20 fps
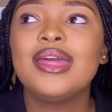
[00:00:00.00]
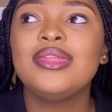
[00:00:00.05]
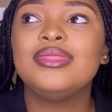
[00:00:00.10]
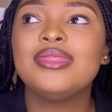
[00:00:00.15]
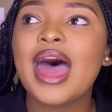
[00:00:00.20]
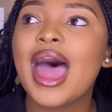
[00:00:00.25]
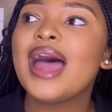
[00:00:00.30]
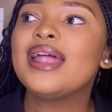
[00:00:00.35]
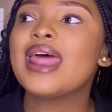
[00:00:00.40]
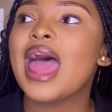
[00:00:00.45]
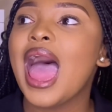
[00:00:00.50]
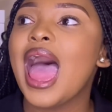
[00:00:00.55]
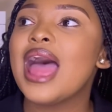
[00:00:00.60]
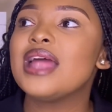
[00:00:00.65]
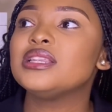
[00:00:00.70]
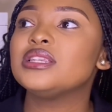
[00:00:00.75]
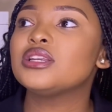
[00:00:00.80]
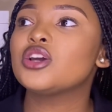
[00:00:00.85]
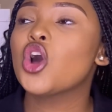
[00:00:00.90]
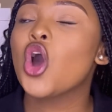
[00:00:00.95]
that
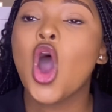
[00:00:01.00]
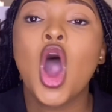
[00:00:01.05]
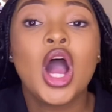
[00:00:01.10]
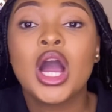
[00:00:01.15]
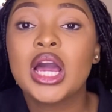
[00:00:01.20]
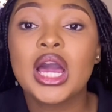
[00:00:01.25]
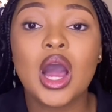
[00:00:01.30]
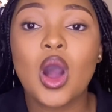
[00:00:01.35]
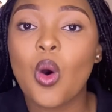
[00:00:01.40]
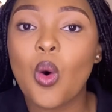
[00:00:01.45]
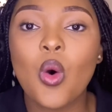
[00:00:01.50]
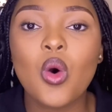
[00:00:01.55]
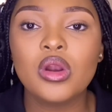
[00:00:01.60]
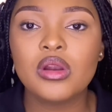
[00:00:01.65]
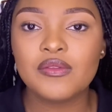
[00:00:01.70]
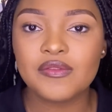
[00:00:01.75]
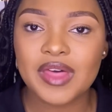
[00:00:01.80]
and conquer all of